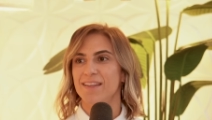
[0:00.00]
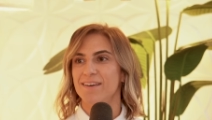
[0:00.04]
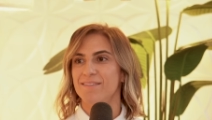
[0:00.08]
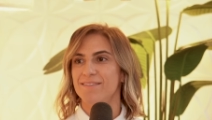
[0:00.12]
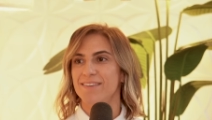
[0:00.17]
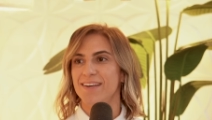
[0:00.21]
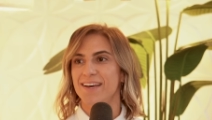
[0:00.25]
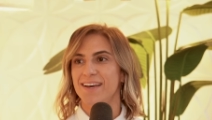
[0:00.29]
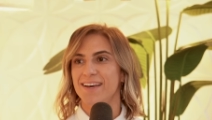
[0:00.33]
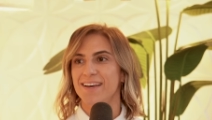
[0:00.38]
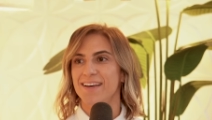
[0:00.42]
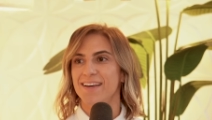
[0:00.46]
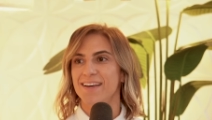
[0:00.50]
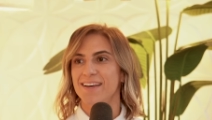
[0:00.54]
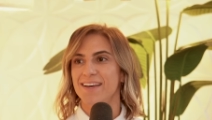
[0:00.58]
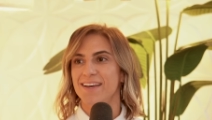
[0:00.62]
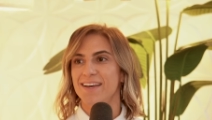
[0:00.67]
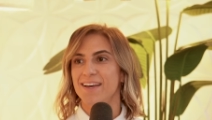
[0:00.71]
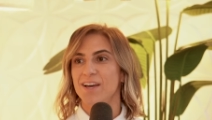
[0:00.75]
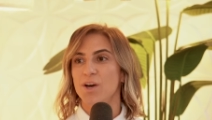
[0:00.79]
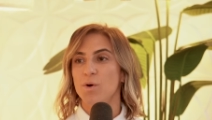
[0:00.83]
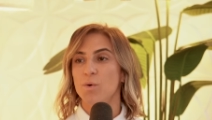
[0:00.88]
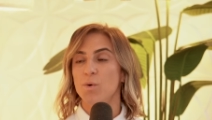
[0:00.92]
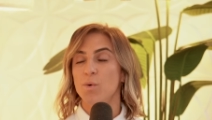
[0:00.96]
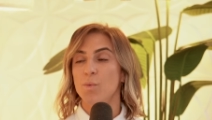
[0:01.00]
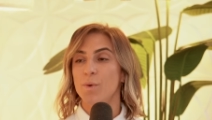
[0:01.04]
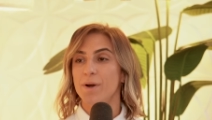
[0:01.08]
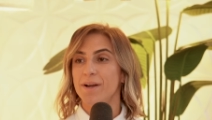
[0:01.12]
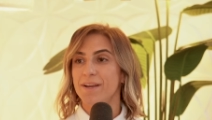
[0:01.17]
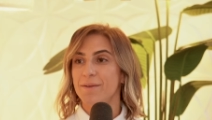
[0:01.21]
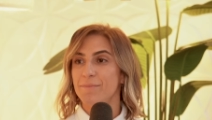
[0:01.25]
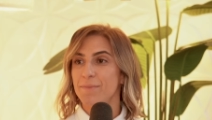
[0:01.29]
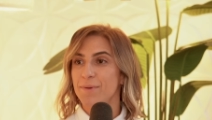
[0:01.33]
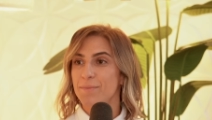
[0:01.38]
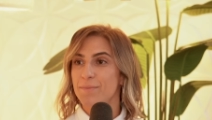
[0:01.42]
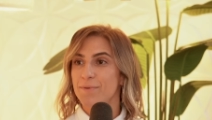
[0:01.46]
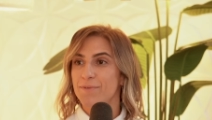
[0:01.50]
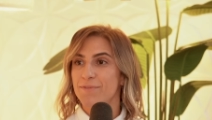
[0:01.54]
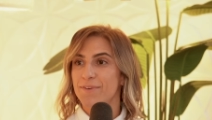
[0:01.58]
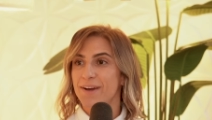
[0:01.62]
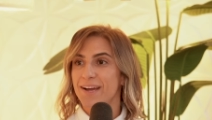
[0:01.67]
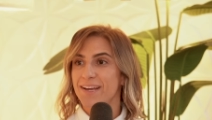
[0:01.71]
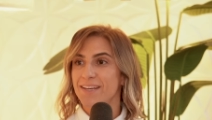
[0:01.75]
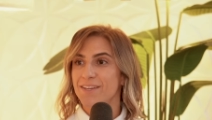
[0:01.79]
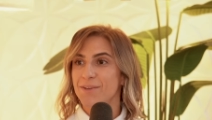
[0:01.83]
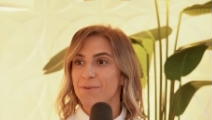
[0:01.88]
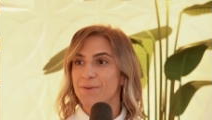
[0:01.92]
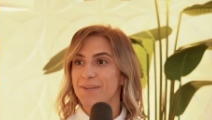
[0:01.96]
I love that. Well, where can people
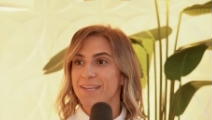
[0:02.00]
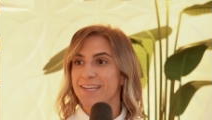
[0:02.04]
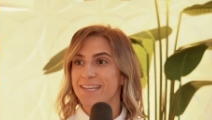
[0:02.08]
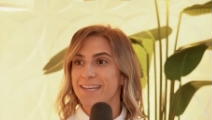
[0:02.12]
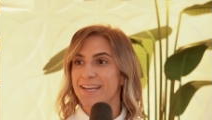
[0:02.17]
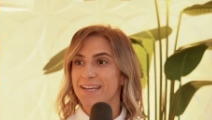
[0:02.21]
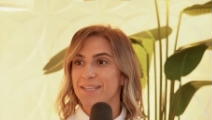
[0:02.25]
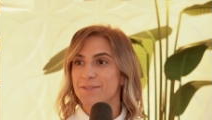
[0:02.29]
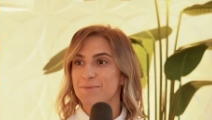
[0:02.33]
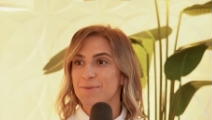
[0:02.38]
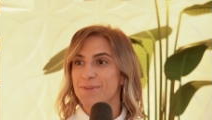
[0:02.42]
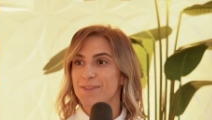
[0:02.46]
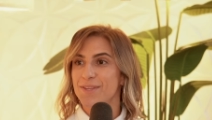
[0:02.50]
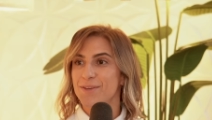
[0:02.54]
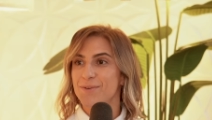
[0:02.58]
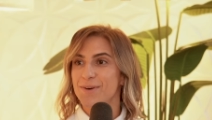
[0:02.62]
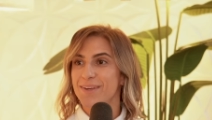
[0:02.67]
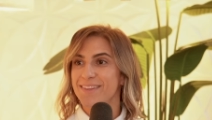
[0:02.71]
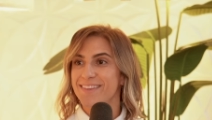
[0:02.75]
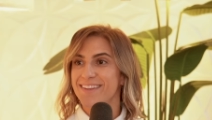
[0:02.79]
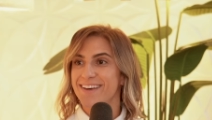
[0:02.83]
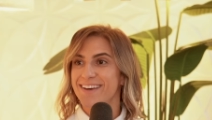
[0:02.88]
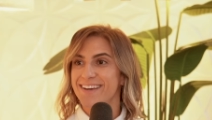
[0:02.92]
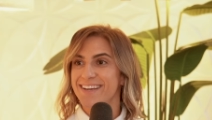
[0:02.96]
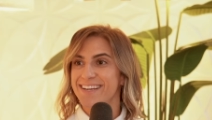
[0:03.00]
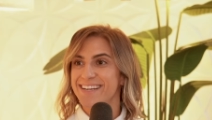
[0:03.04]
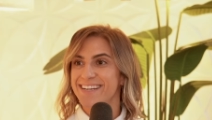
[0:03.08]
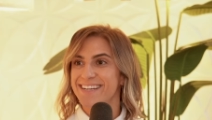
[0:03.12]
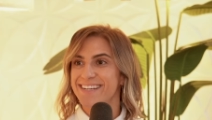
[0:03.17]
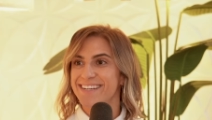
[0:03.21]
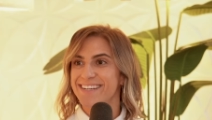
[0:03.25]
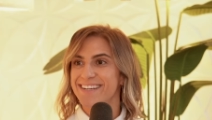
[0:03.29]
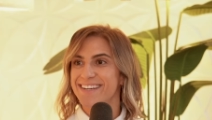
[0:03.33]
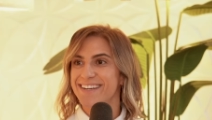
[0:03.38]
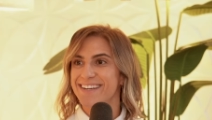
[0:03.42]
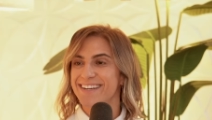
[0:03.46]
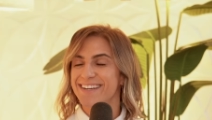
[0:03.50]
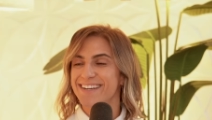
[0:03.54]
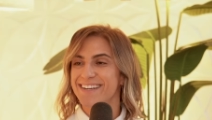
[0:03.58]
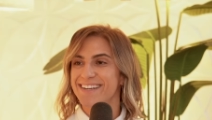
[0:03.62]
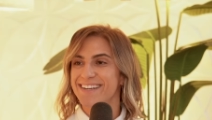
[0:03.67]
find you and connect with you online?